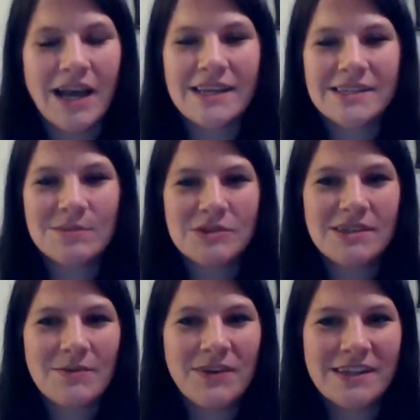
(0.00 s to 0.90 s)
I guess I'm
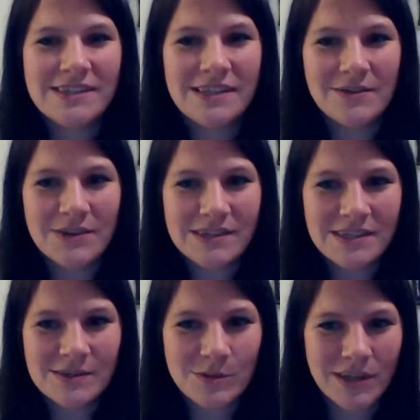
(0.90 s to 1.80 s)
just not fancy enough because
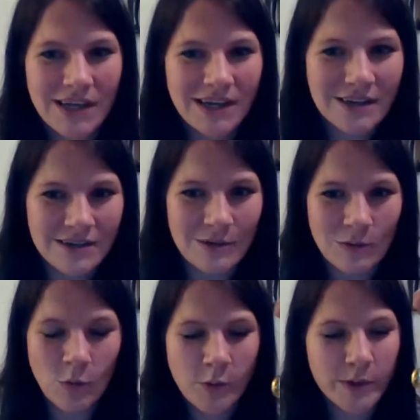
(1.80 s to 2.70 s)
I just wear like
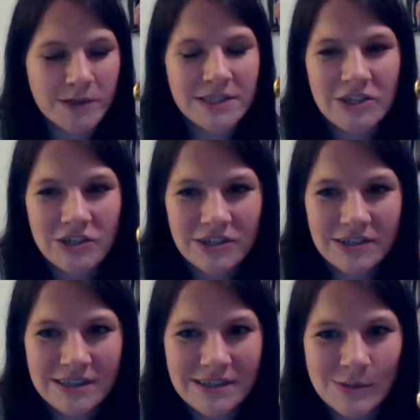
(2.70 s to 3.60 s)
Walmart
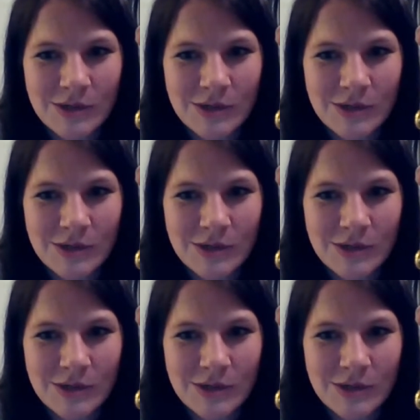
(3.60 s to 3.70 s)
t-shirts and